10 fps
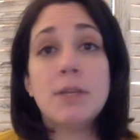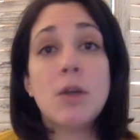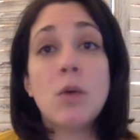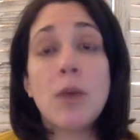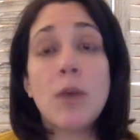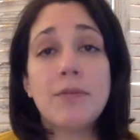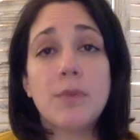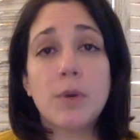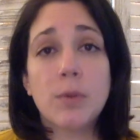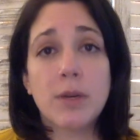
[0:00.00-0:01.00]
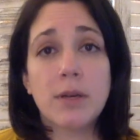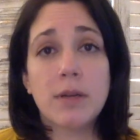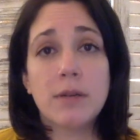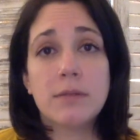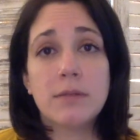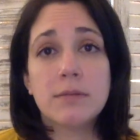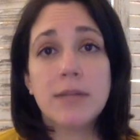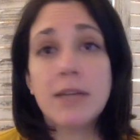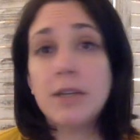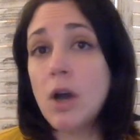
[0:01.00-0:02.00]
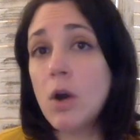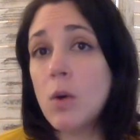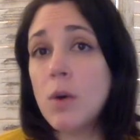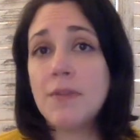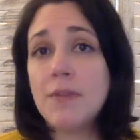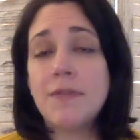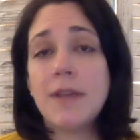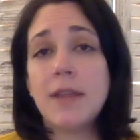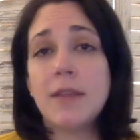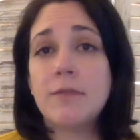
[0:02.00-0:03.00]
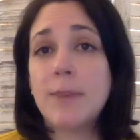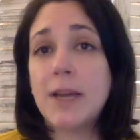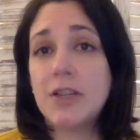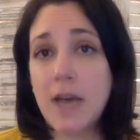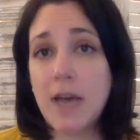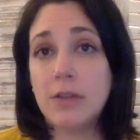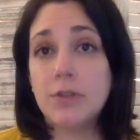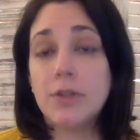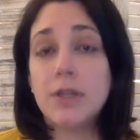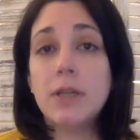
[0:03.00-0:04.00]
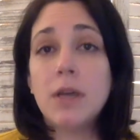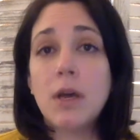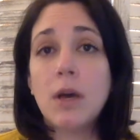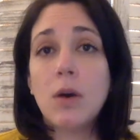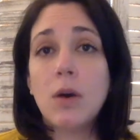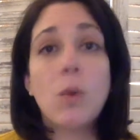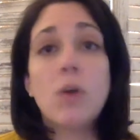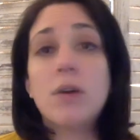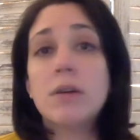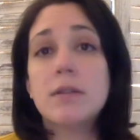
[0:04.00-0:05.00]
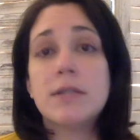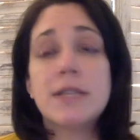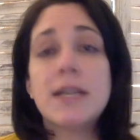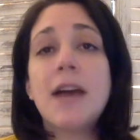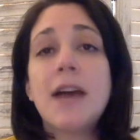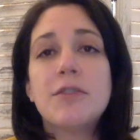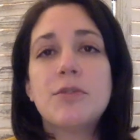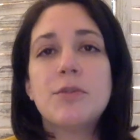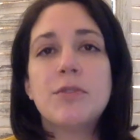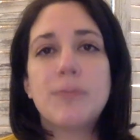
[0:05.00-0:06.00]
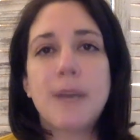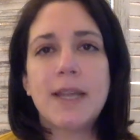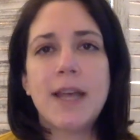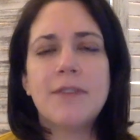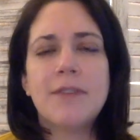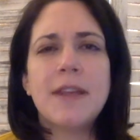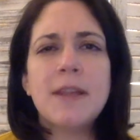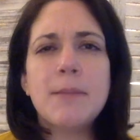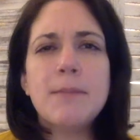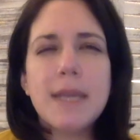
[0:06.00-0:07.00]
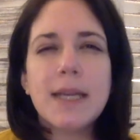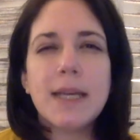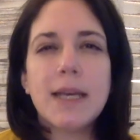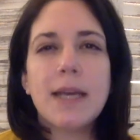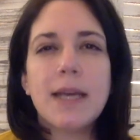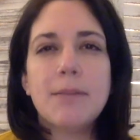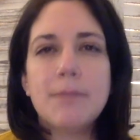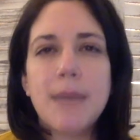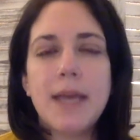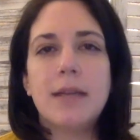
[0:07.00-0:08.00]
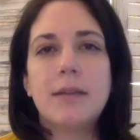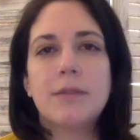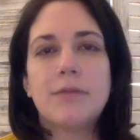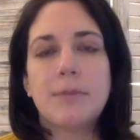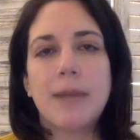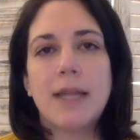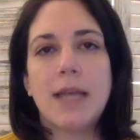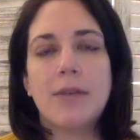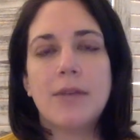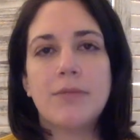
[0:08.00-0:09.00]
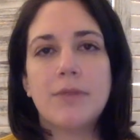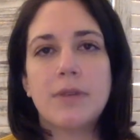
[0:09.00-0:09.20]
no way forward. Let go of the faith of my childhood, or deny the truth of my life and the meaning I had made from my life.